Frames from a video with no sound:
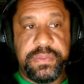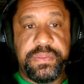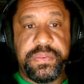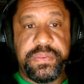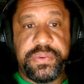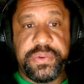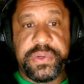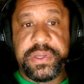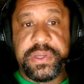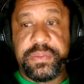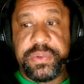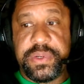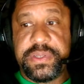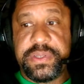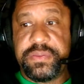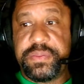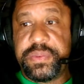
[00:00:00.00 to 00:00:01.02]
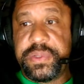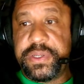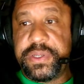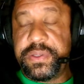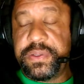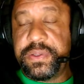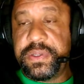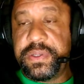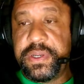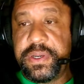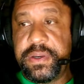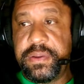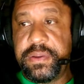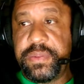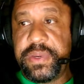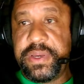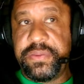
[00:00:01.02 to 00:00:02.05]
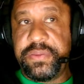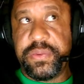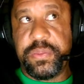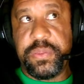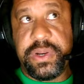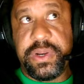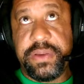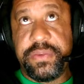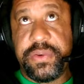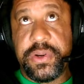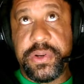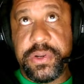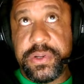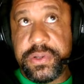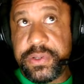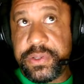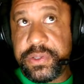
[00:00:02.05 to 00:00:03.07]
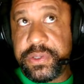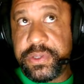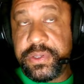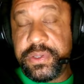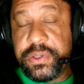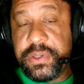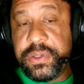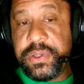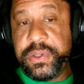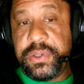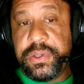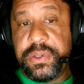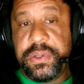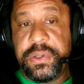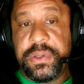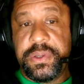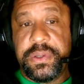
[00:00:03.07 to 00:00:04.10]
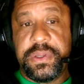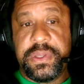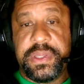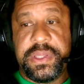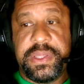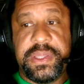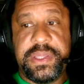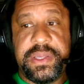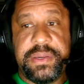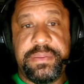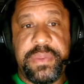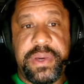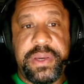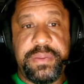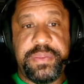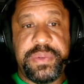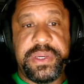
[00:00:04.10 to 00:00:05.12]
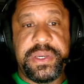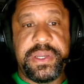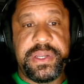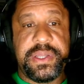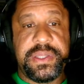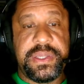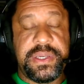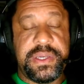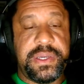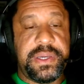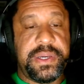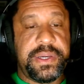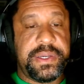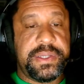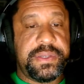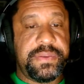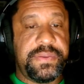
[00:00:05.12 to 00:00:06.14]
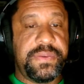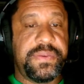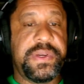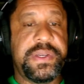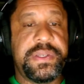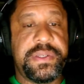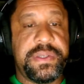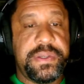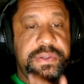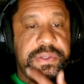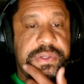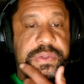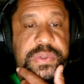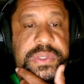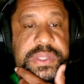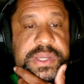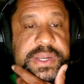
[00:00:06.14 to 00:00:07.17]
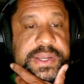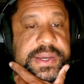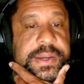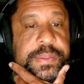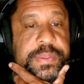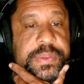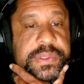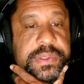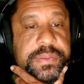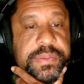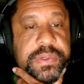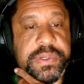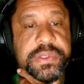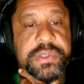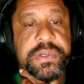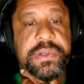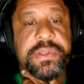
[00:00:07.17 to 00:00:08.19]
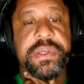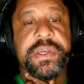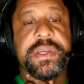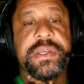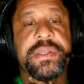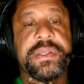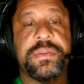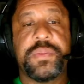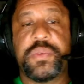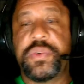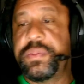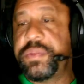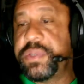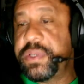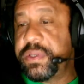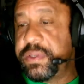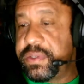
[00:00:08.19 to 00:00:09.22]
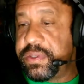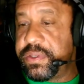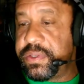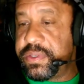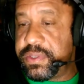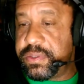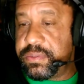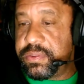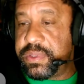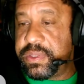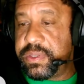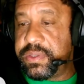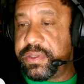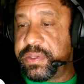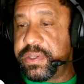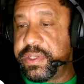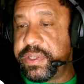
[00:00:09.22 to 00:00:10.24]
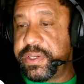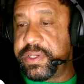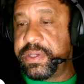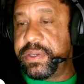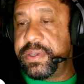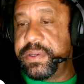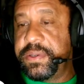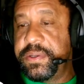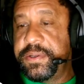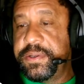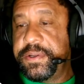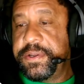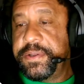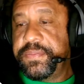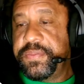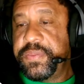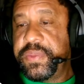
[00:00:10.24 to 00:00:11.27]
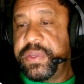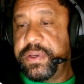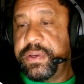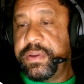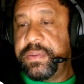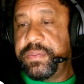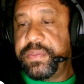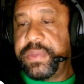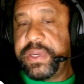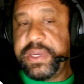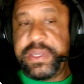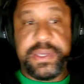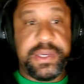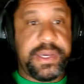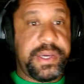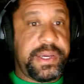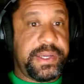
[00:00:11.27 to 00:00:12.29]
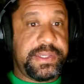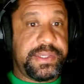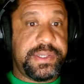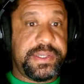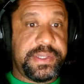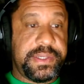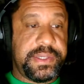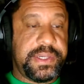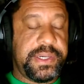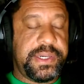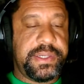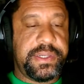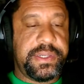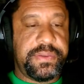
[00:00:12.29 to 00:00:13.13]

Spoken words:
And from what I've heard, they might be getting the EX in Fresno. So when that happens, I'm going to start taking some trips out there to see what they look like. And yes, I did fly the paint off of it, literally.